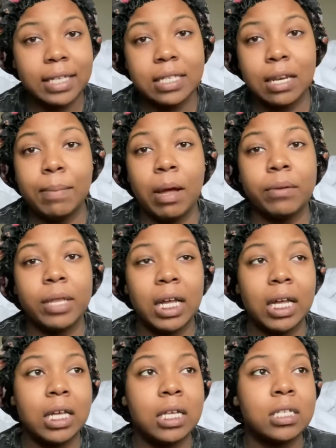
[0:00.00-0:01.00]
about
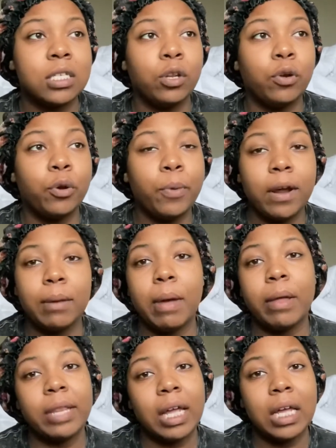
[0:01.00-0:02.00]
things, you know, inquiring
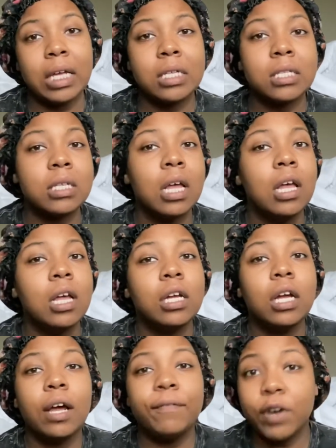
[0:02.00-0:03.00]
about things,
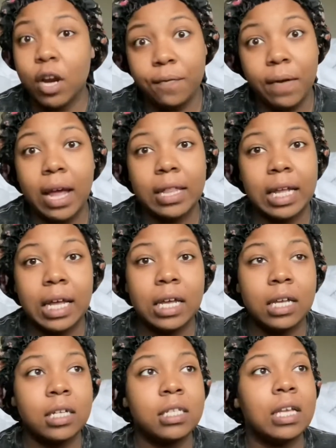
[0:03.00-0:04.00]
verifying
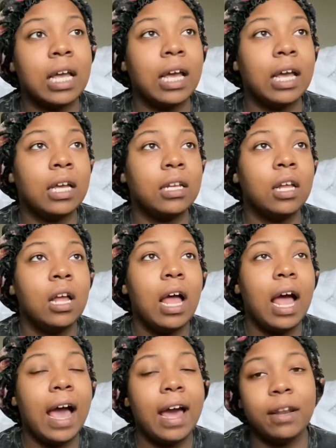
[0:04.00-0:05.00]
things. And
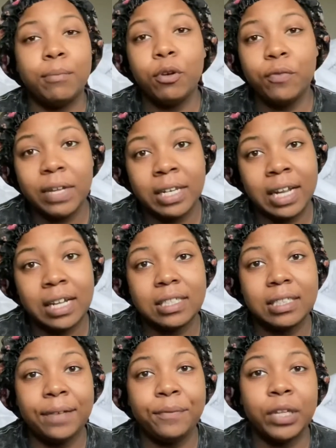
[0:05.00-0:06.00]
I had a move-in date
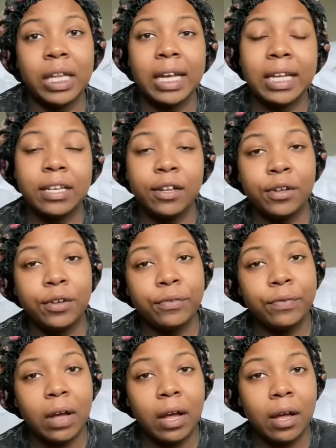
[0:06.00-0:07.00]
set for the end
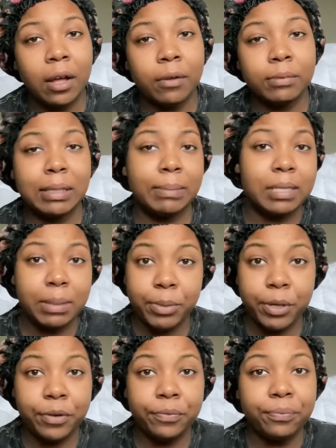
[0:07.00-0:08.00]
of
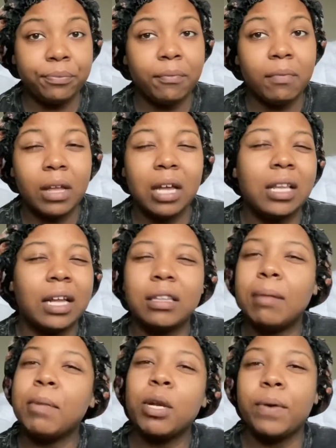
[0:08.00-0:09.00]
September. Like
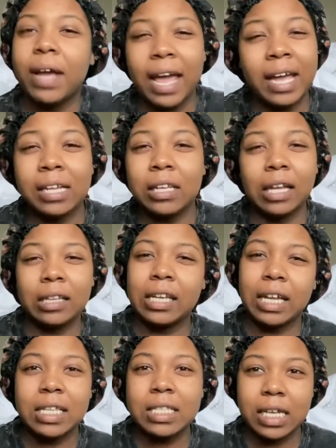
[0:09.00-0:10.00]
the middle and end, like the
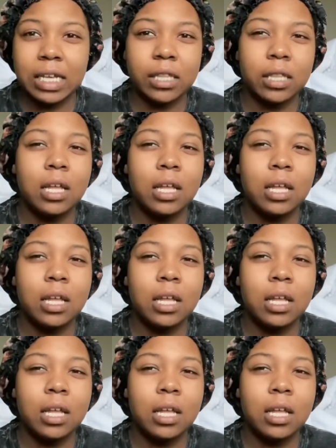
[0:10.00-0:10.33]
19th,